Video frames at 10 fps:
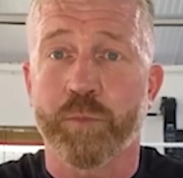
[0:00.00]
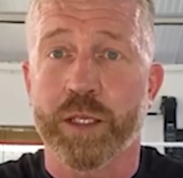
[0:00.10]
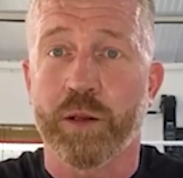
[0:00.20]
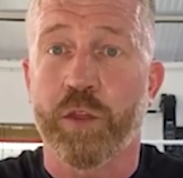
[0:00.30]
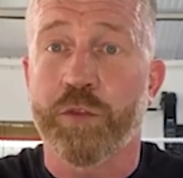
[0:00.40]

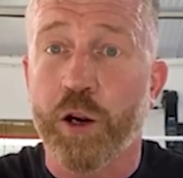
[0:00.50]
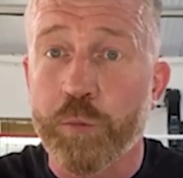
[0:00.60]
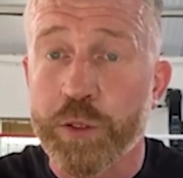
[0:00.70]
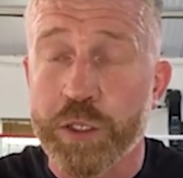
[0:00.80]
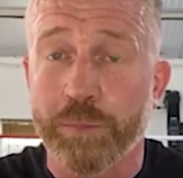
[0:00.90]
you know, the
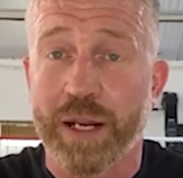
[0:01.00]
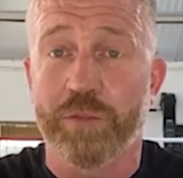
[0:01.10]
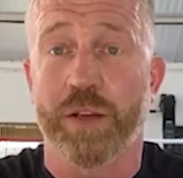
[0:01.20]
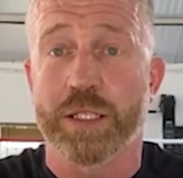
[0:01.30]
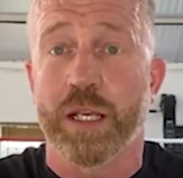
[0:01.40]
therapeutic
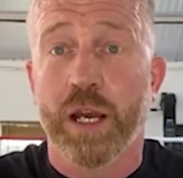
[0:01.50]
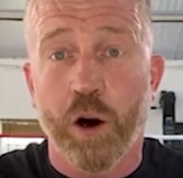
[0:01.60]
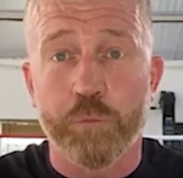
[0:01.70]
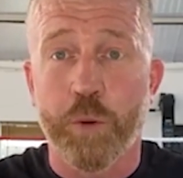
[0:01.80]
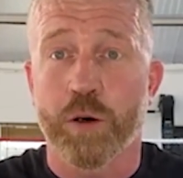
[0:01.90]
benefits
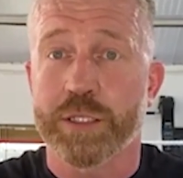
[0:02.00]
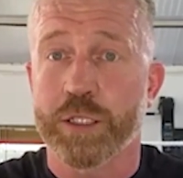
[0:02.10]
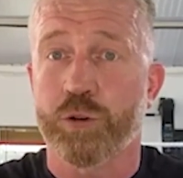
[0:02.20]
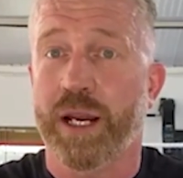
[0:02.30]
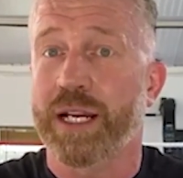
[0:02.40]
of
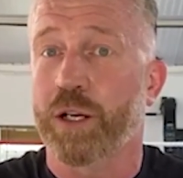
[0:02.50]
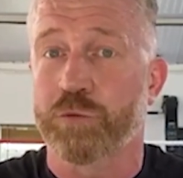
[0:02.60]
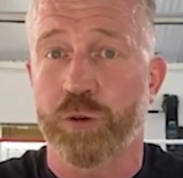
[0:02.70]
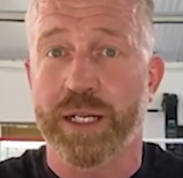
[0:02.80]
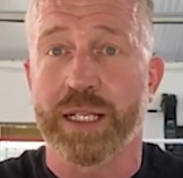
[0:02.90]
boxing training,
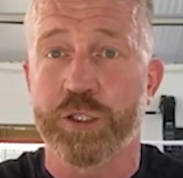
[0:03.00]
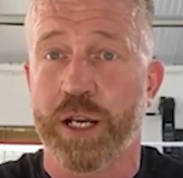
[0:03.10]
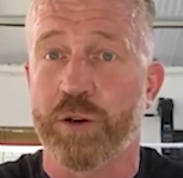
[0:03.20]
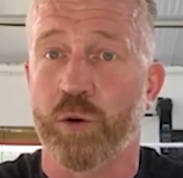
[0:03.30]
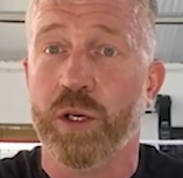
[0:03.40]
of training in
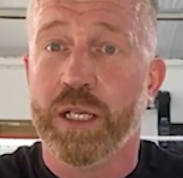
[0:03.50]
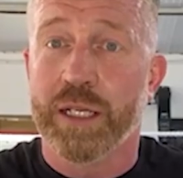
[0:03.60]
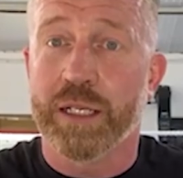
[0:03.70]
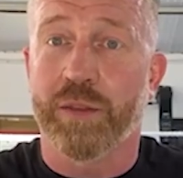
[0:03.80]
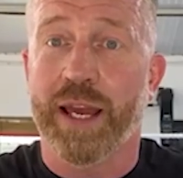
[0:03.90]
general,
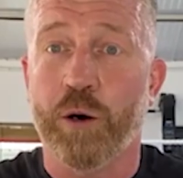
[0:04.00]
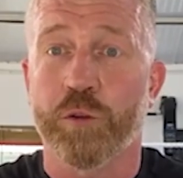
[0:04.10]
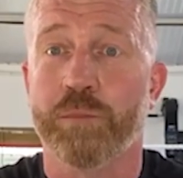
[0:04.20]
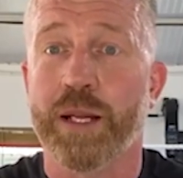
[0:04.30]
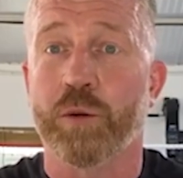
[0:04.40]
you know, the
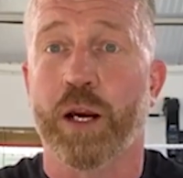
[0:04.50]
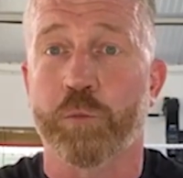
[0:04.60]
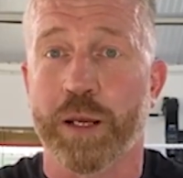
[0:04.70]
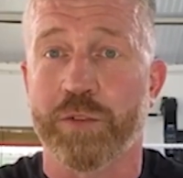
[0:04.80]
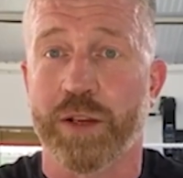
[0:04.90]
health and mental
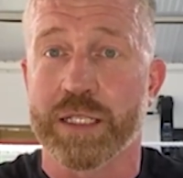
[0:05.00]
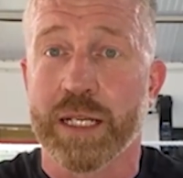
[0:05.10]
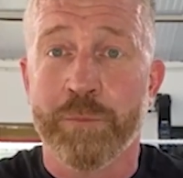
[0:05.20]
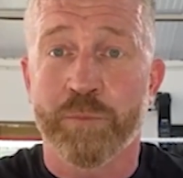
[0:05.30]
health benefits.